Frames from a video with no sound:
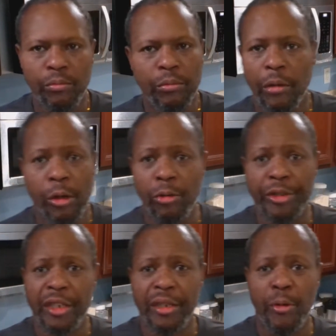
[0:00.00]
Won't
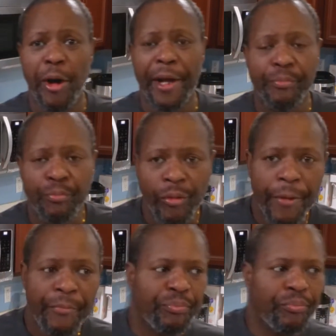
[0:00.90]
disappoint.
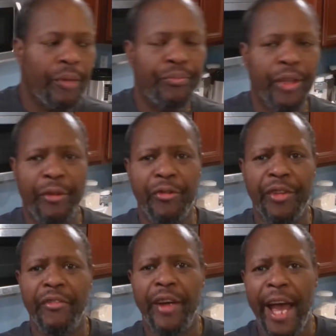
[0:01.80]
If you've
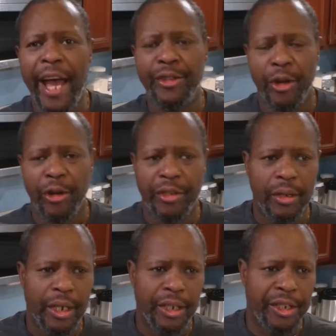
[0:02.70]
never had jerk
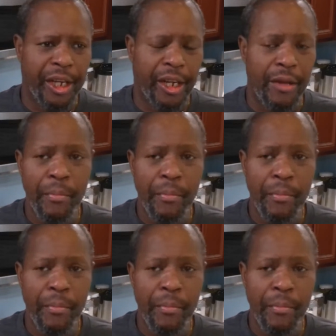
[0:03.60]
chicken,